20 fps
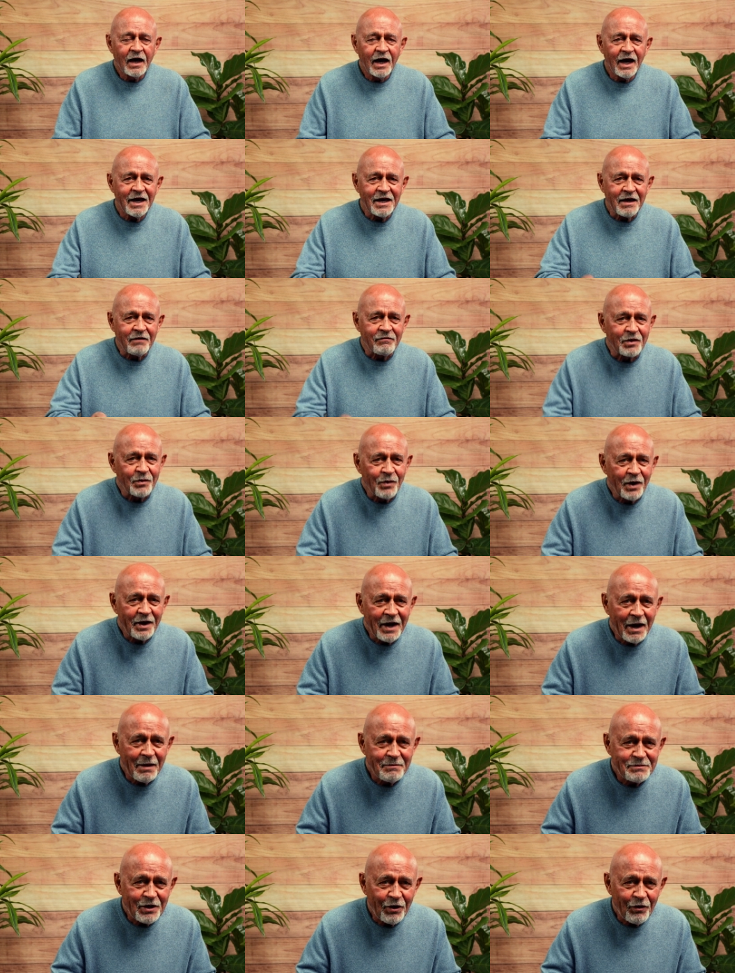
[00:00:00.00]
Hi everyone,
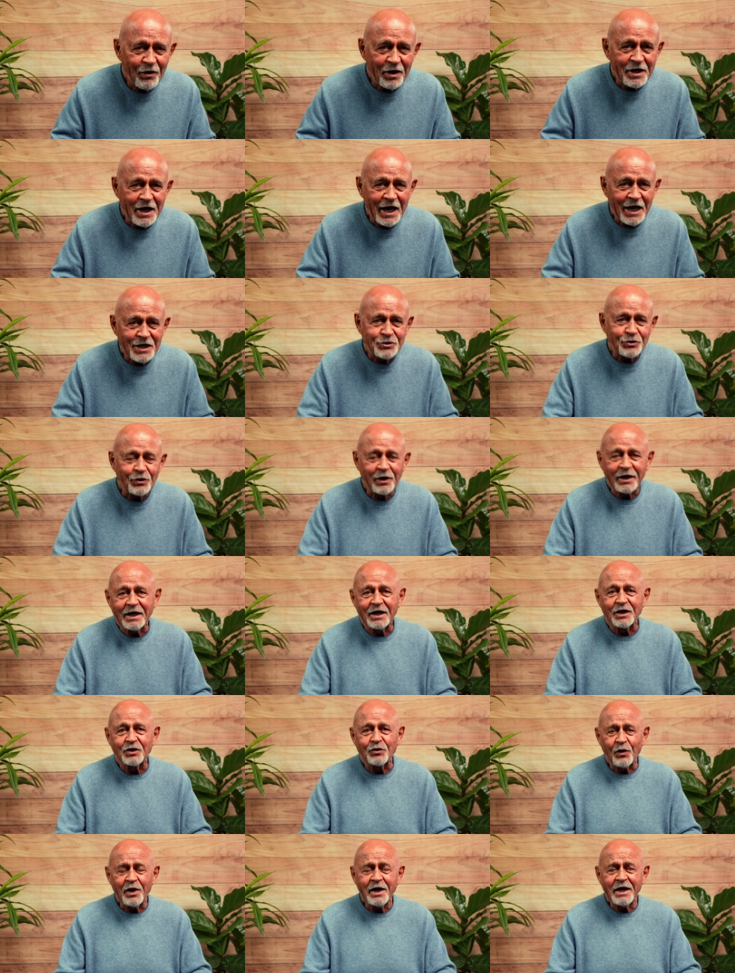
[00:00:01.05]
I'm Terry Naturally,
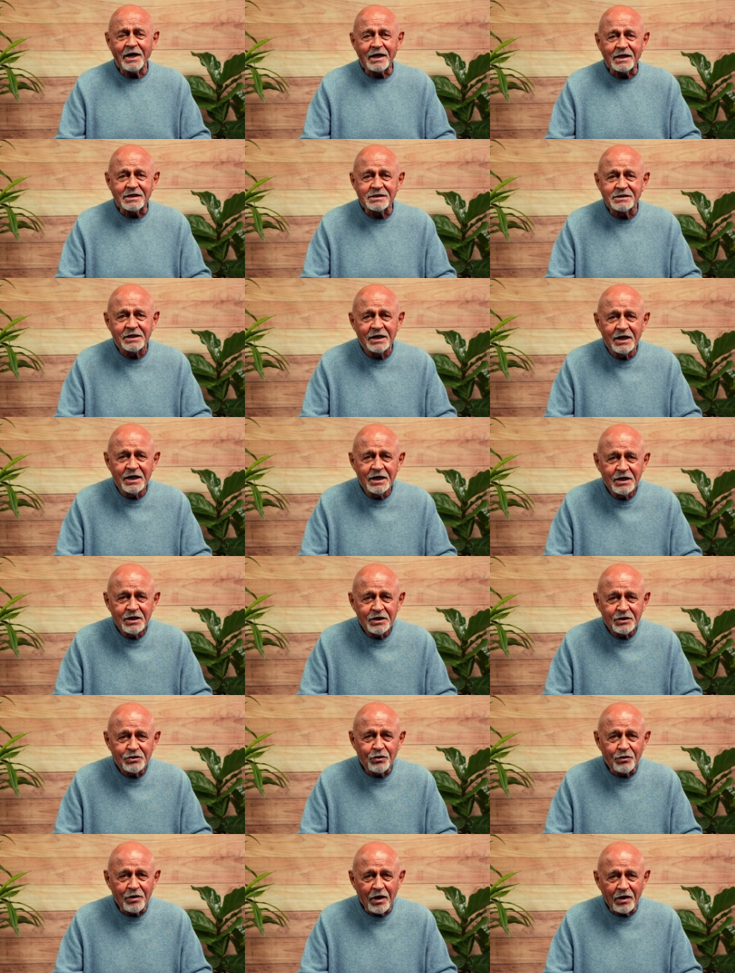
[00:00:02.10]
and greetings
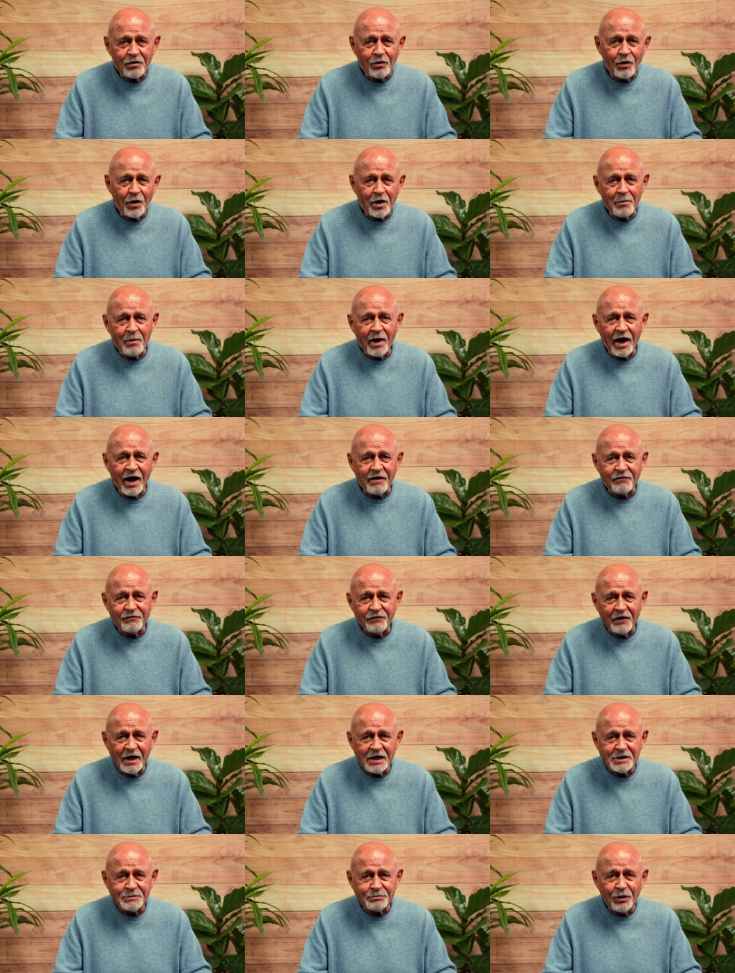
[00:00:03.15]
to another one of my
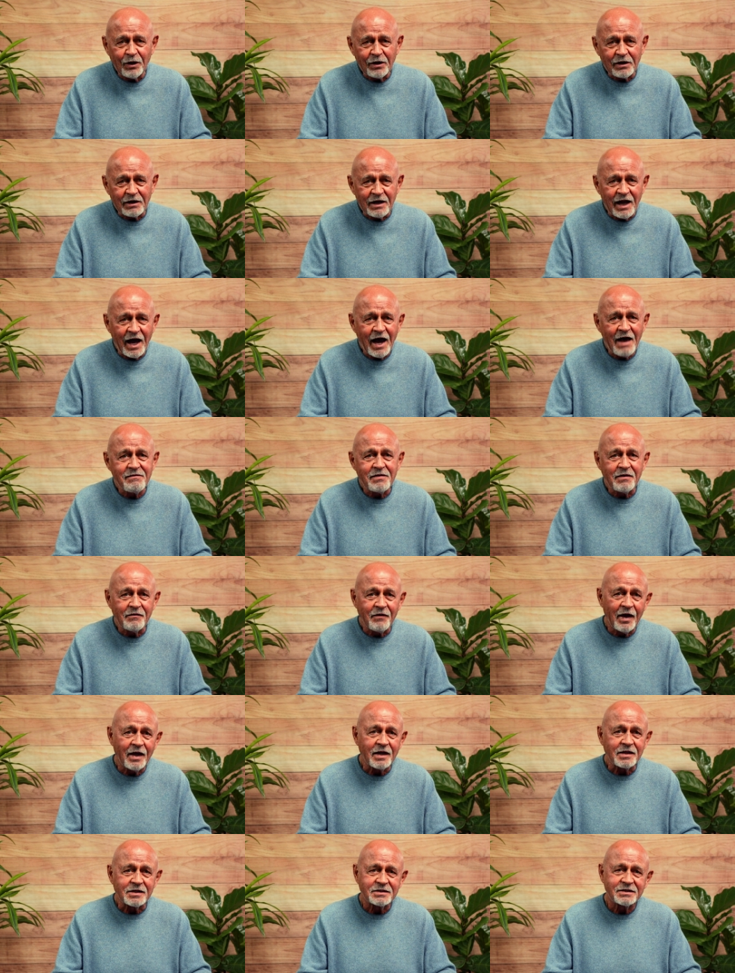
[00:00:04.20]
Facebook Live
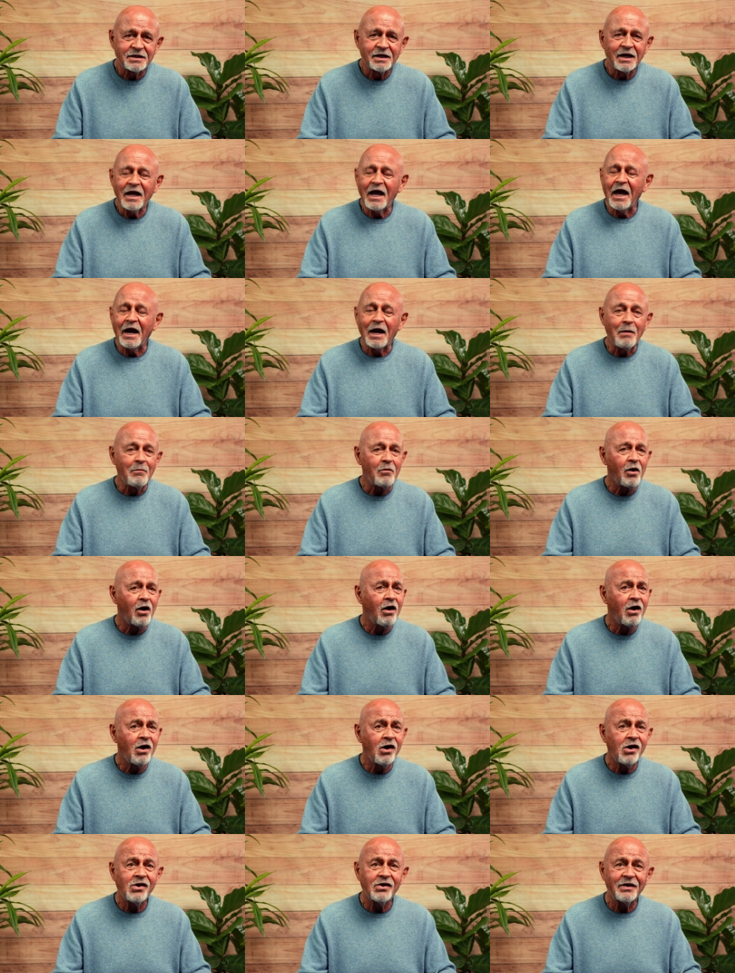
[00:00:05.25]
events. And I'm
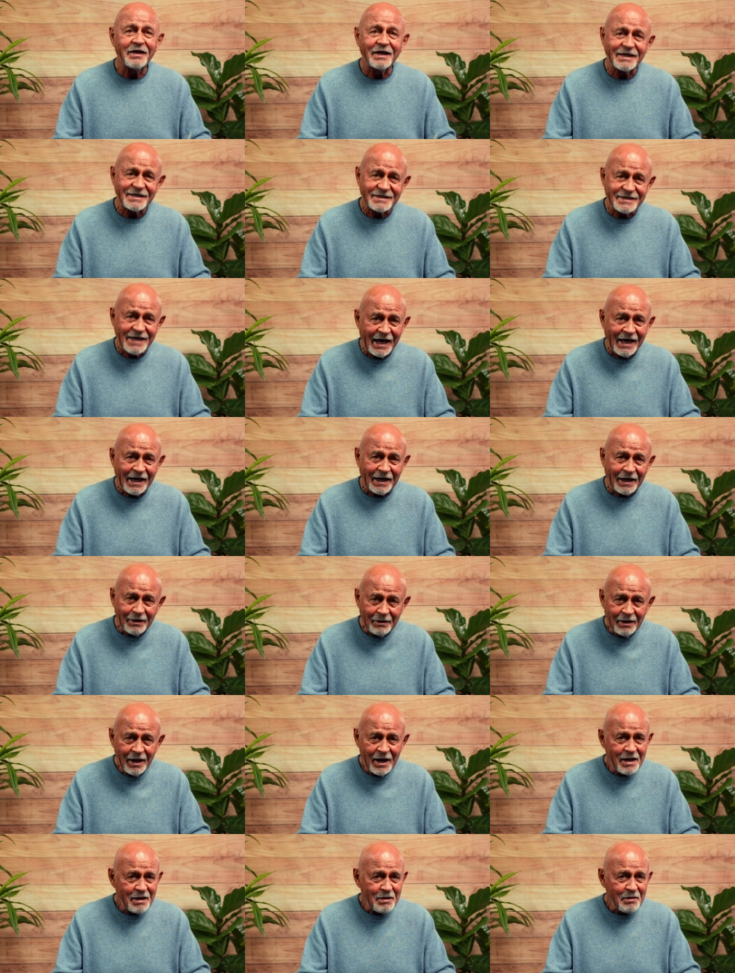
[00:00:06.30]
all
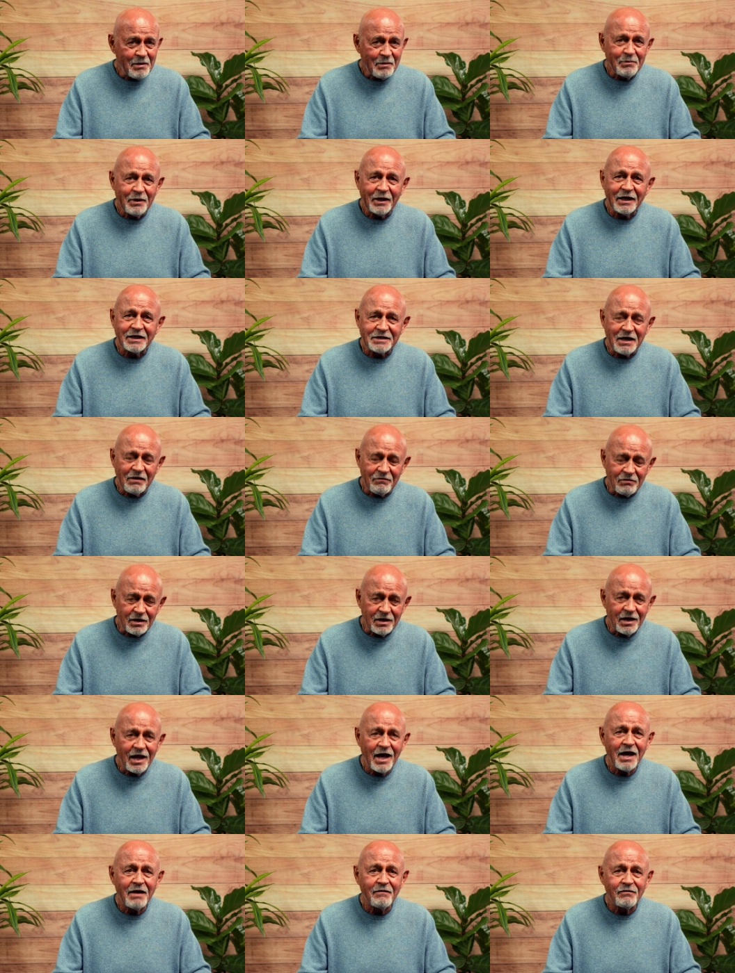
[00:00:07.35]
excited because I have a
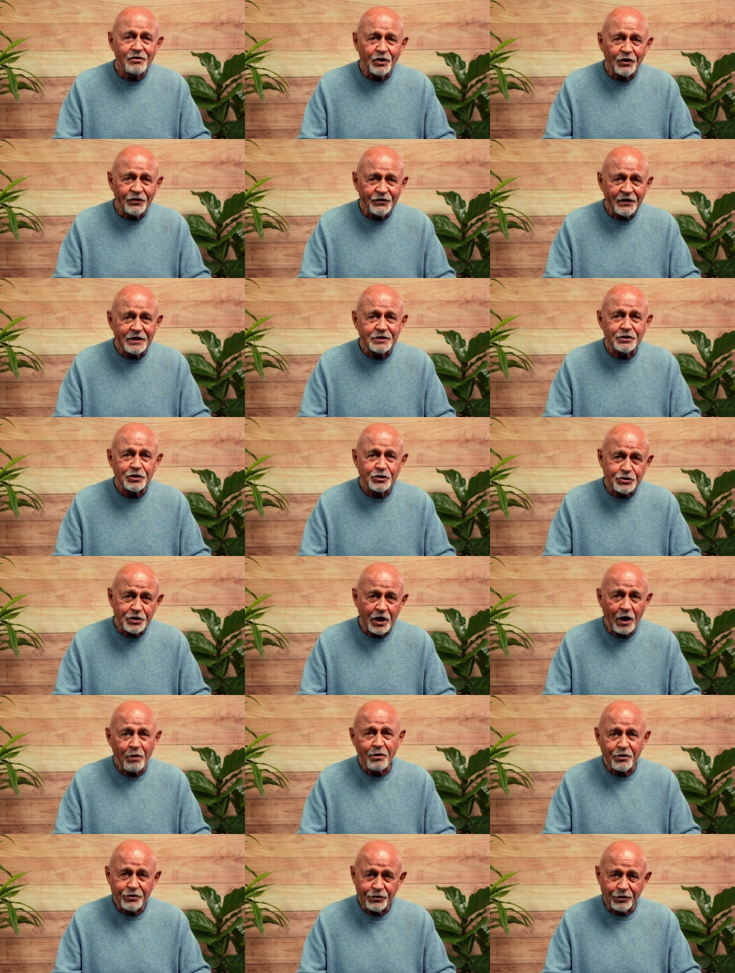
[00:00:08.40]
lot of good things to
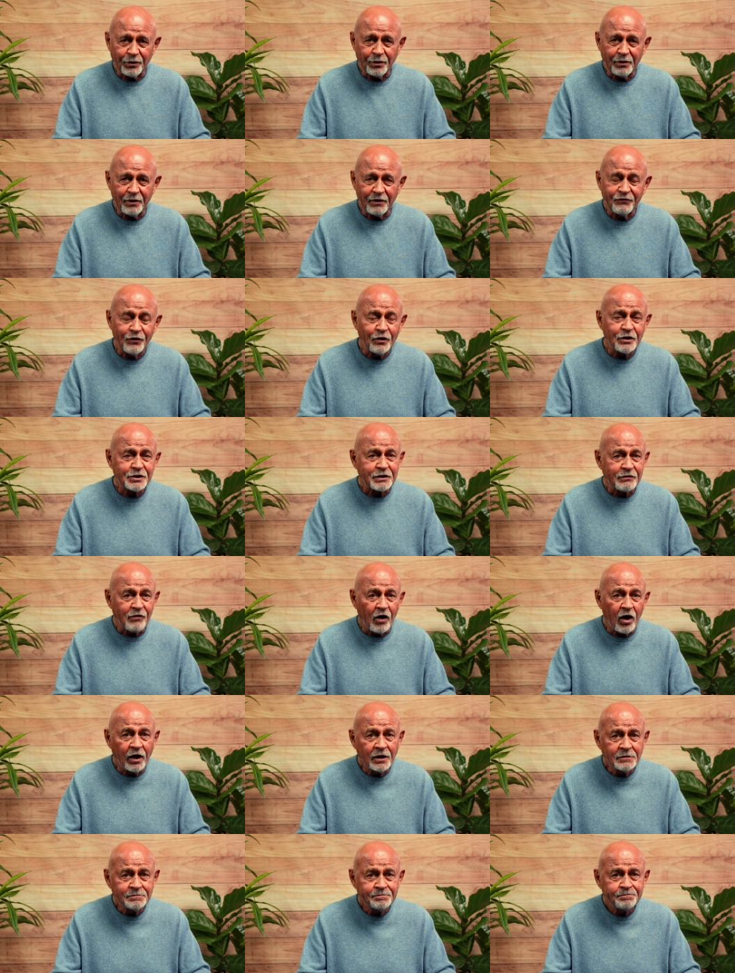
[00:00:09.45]
share with you. Well, first of
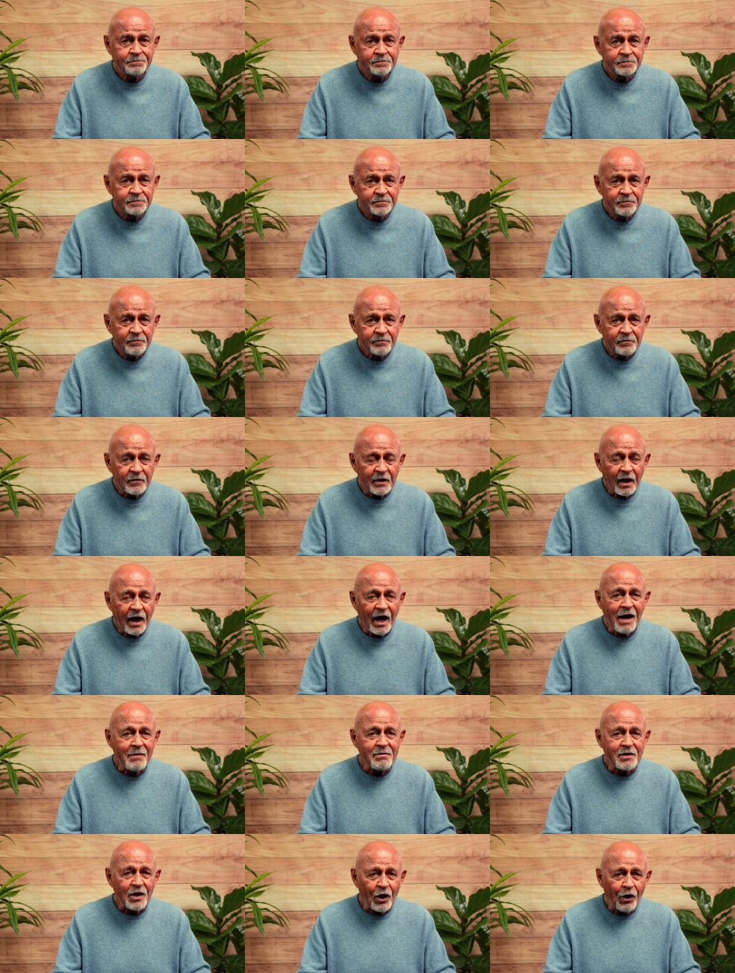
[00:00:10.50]
all,
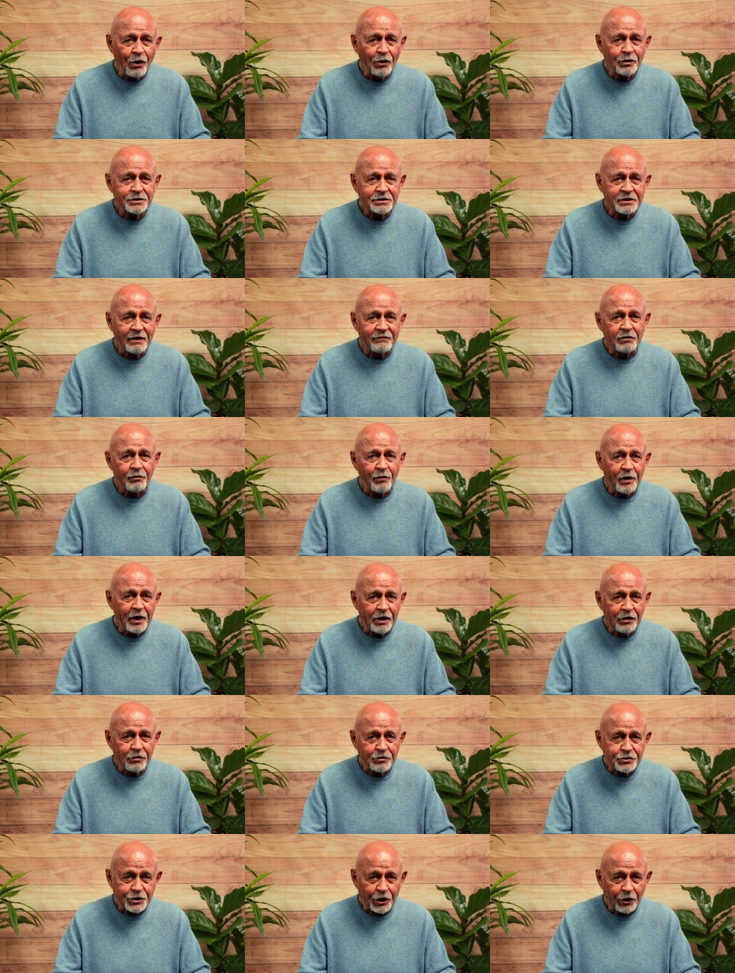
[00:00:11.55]
I am the host of a
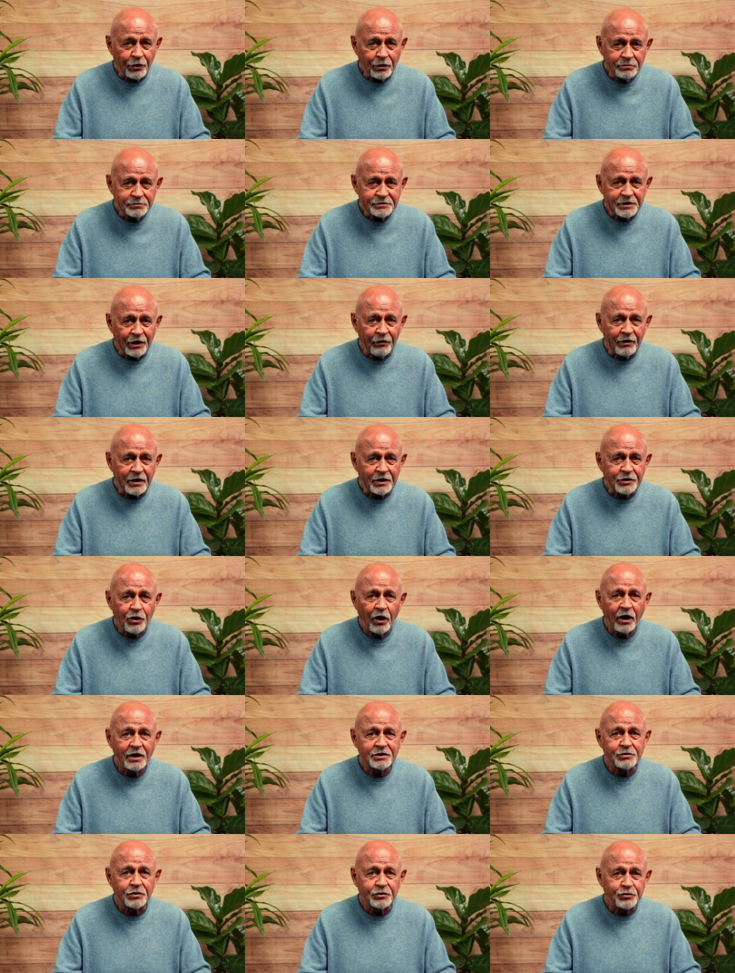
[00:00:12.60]
radio show, Terry
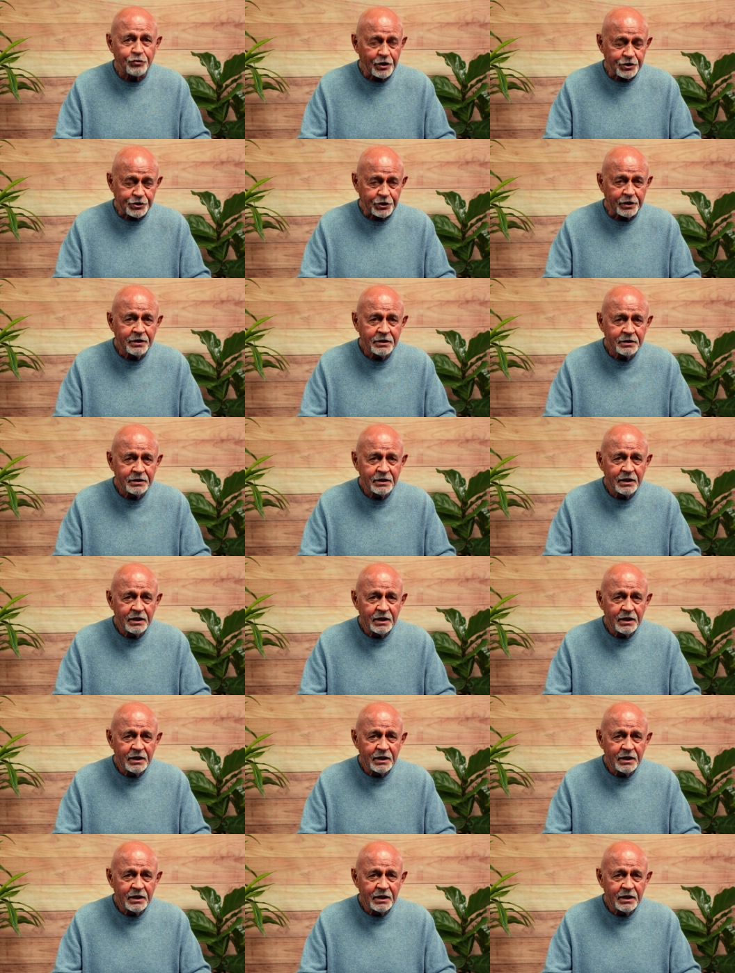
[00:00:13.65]
Talks Nutrition,